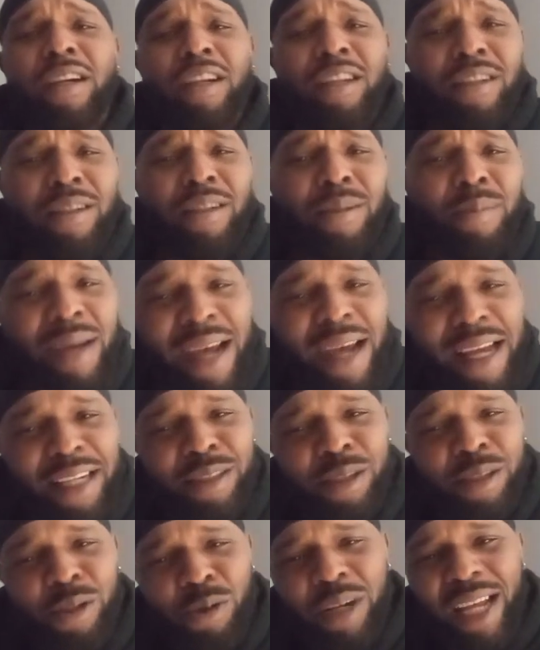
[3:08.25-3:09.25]

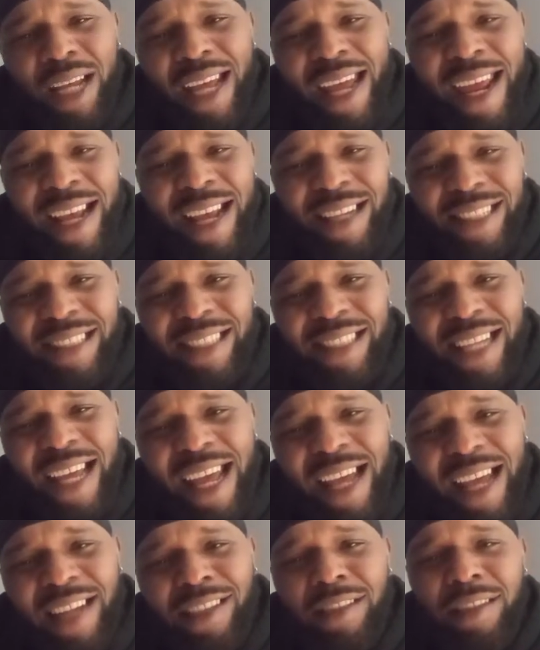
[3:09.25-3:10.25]
Everybody's on the
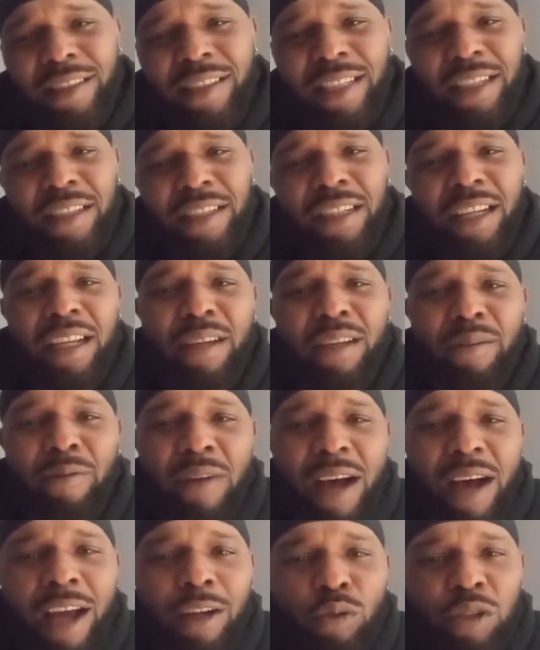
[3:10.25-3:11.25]
outside looking in,
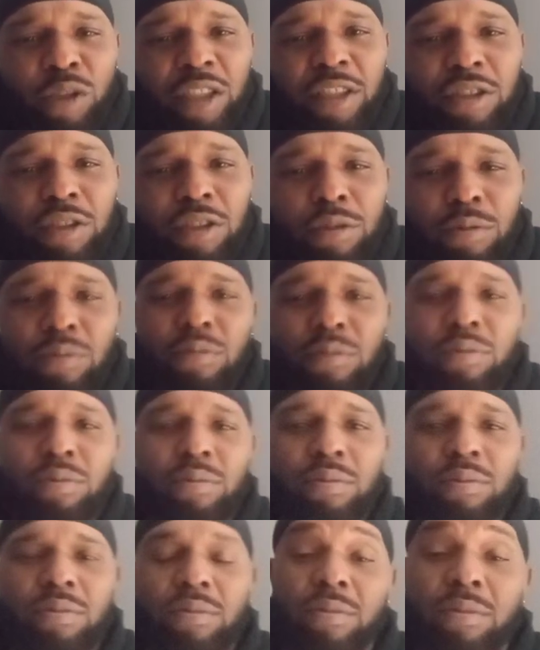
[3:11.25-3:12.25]
following suit.
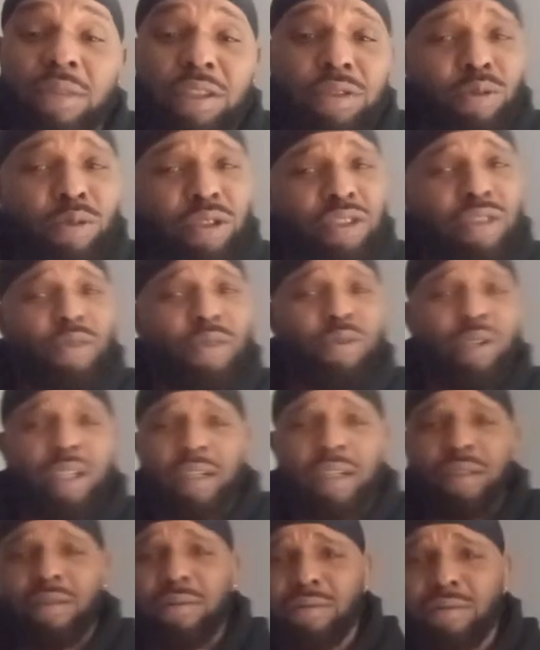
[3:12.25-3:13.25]
That's what's going
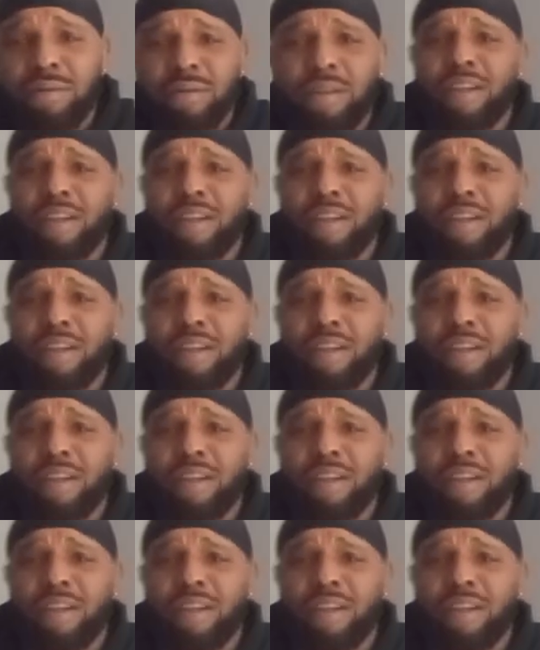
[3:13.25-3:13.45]
on.